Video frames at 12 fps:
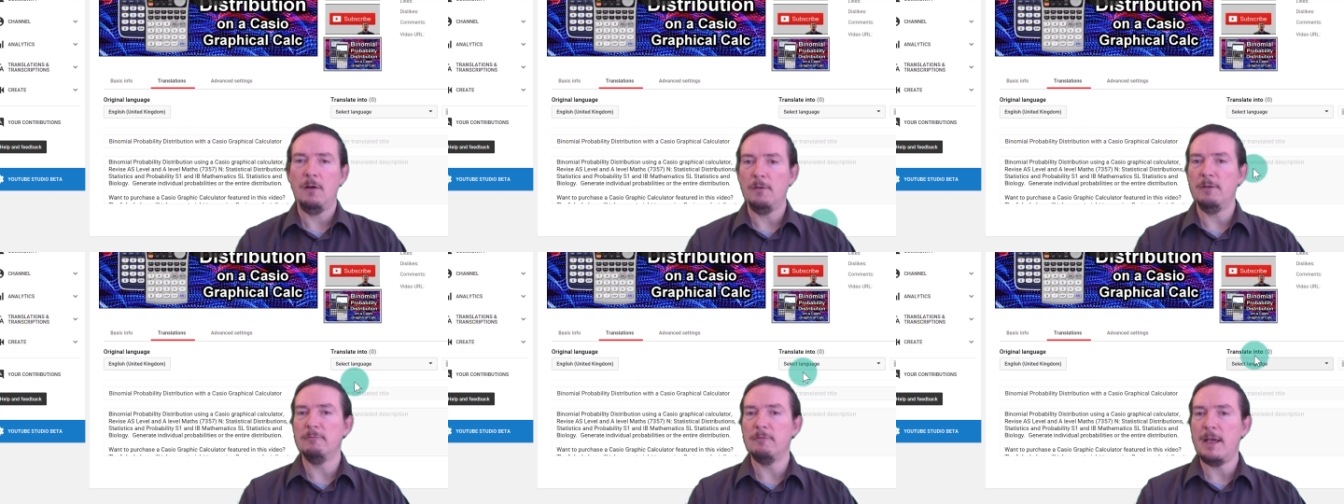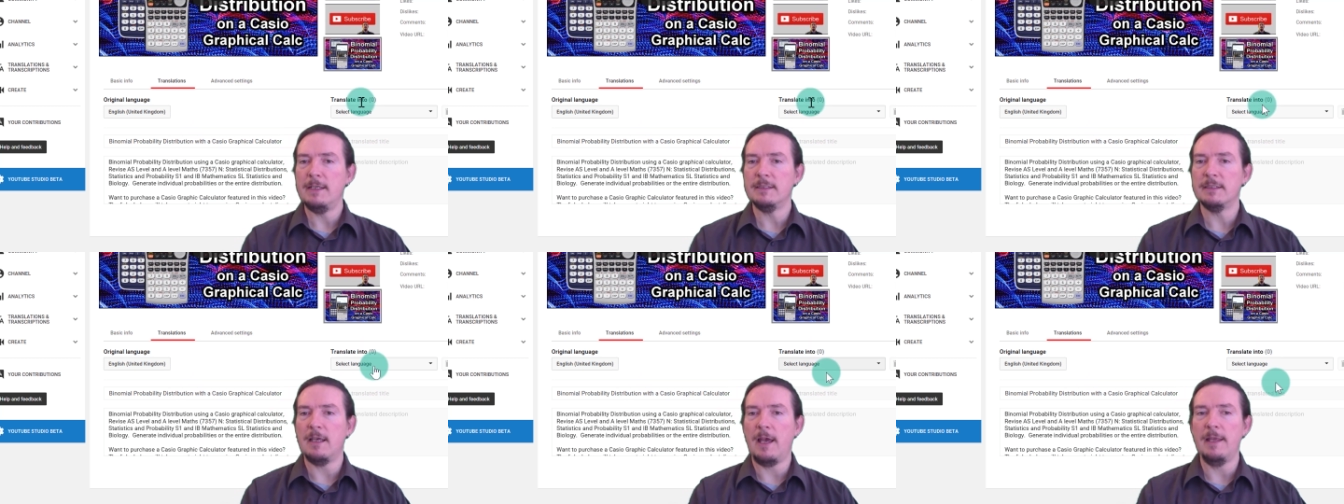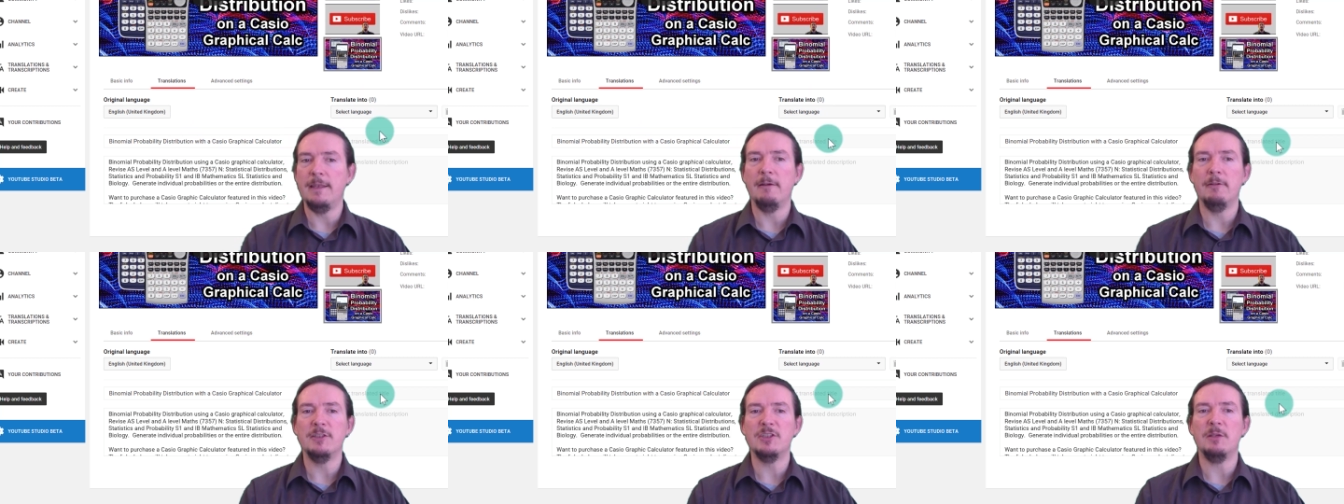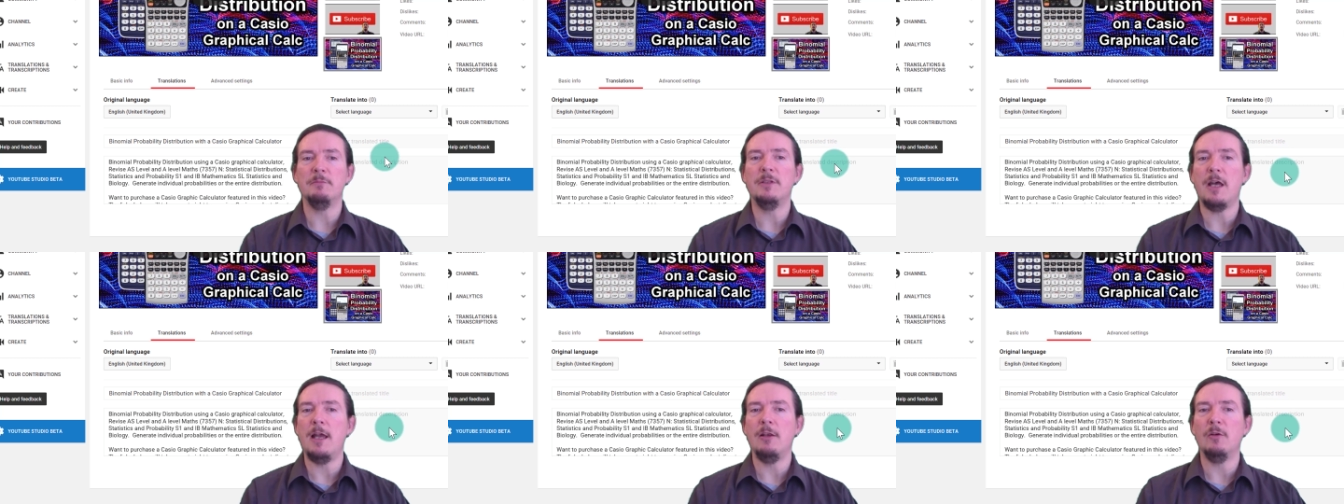On the right side there are some
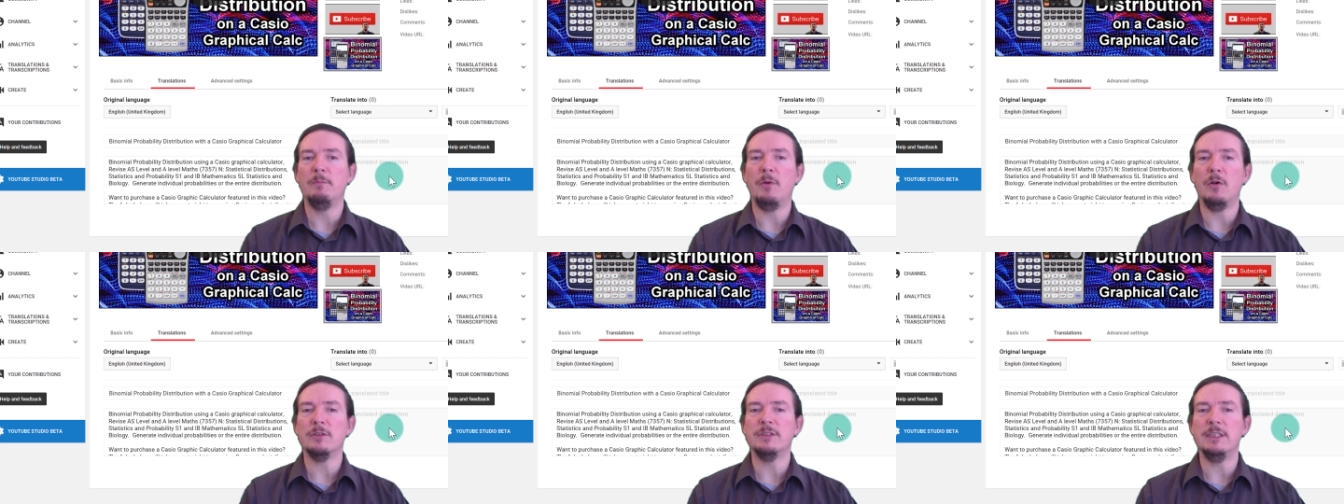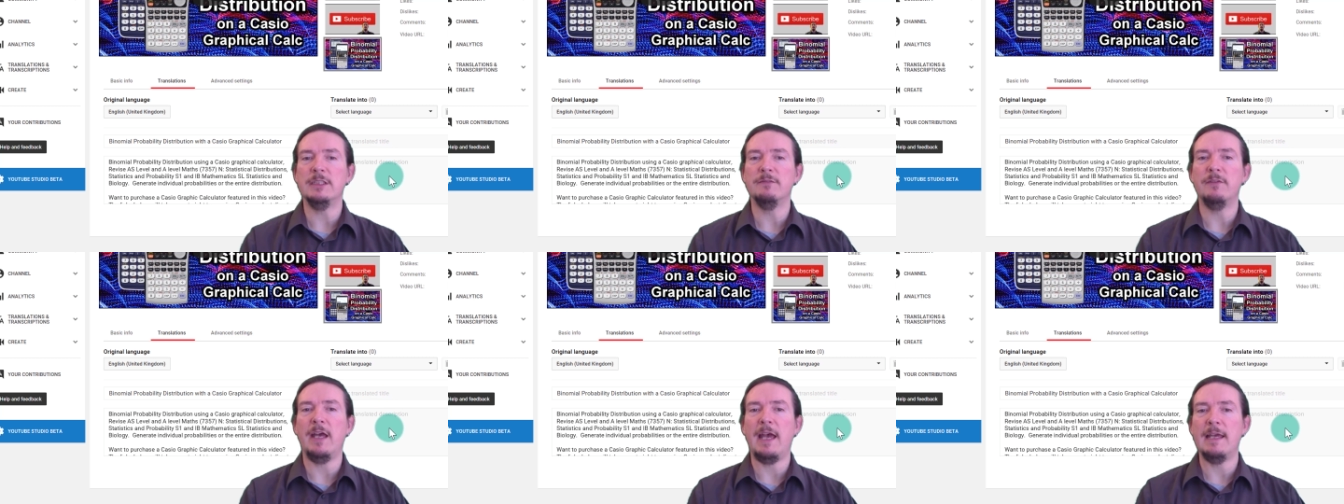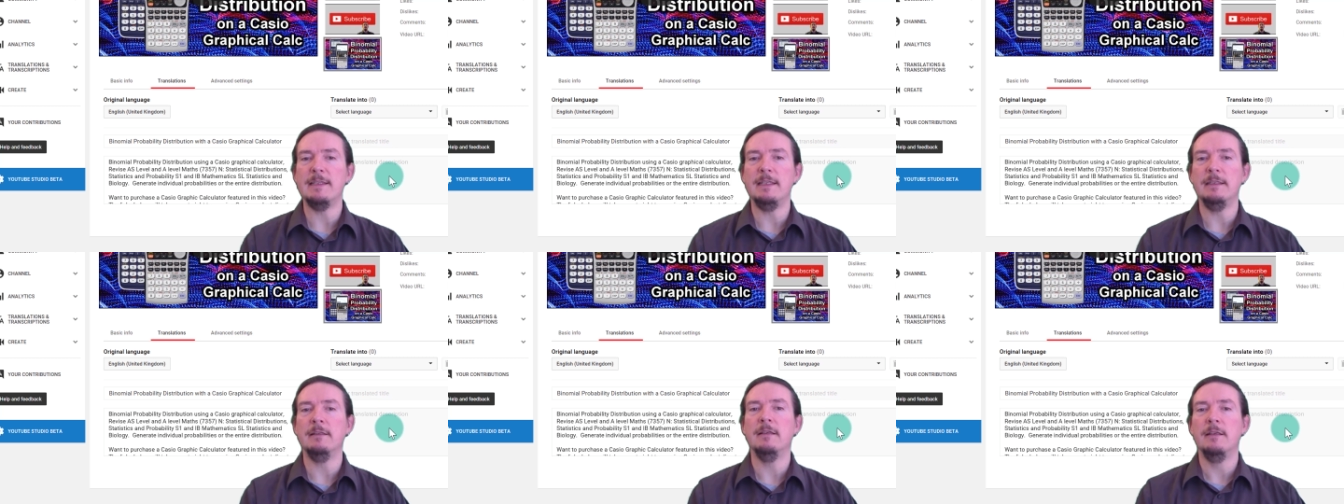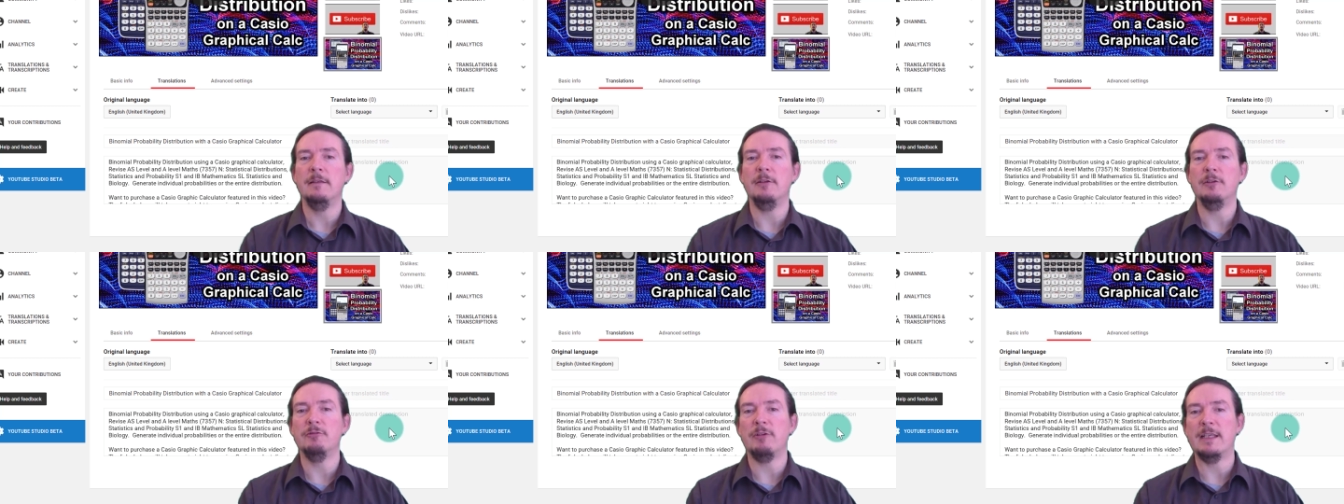dialog boxes for adding
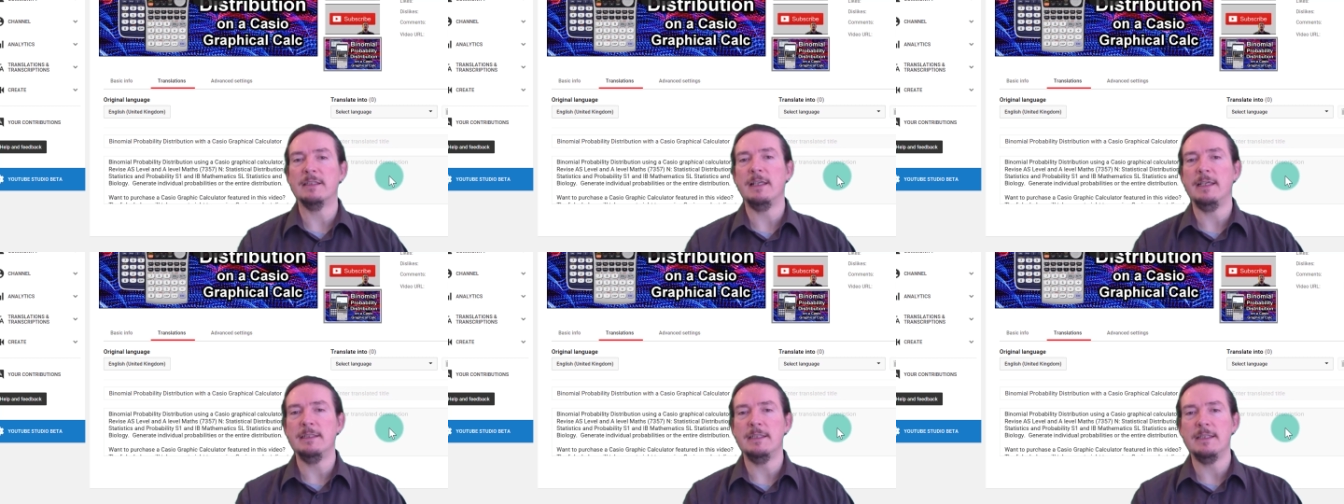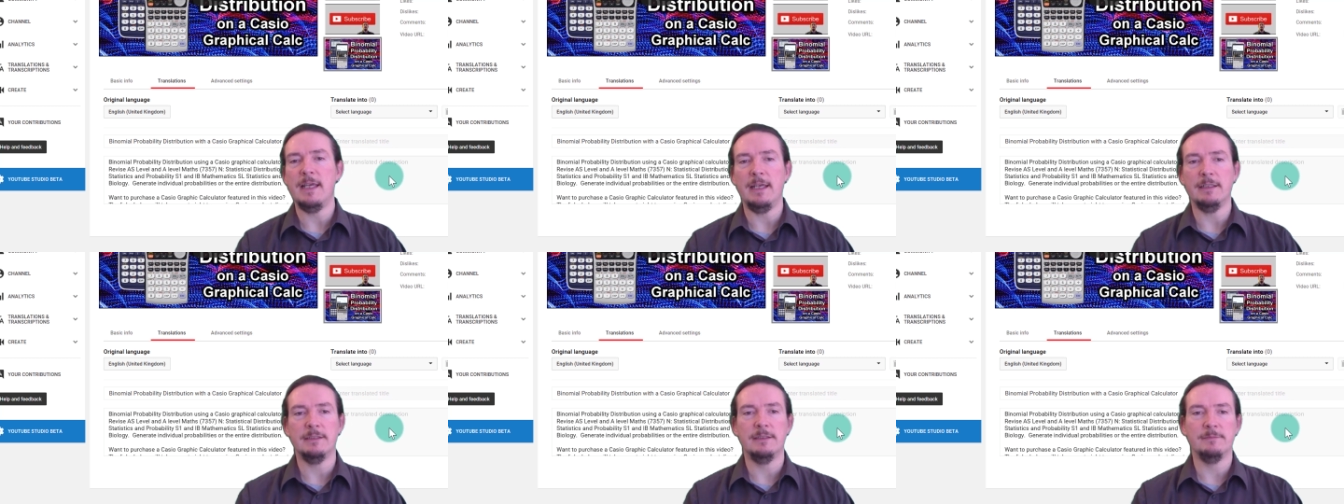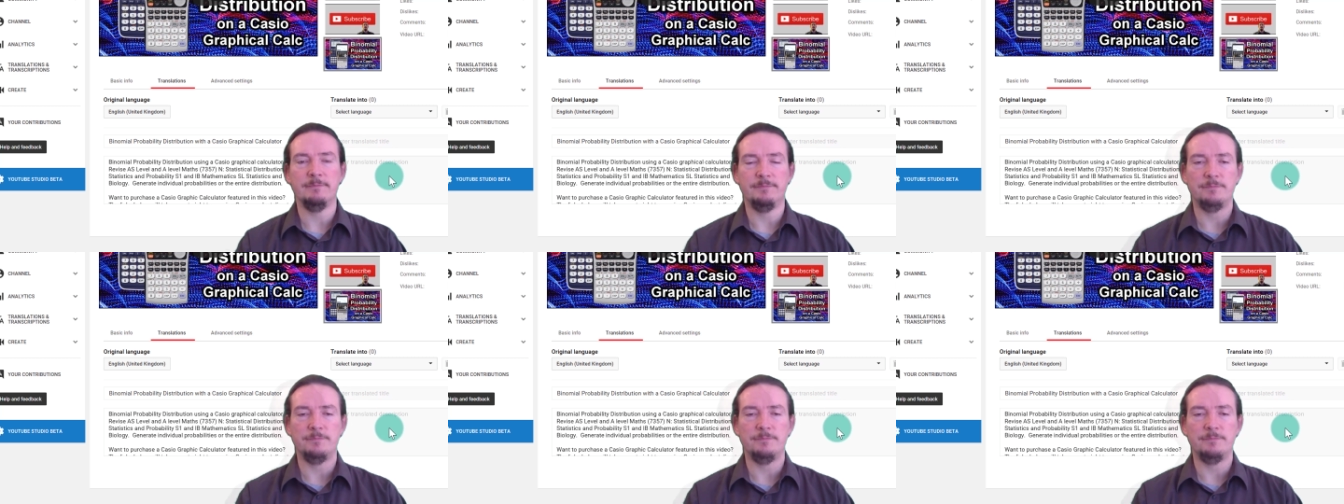the translated text.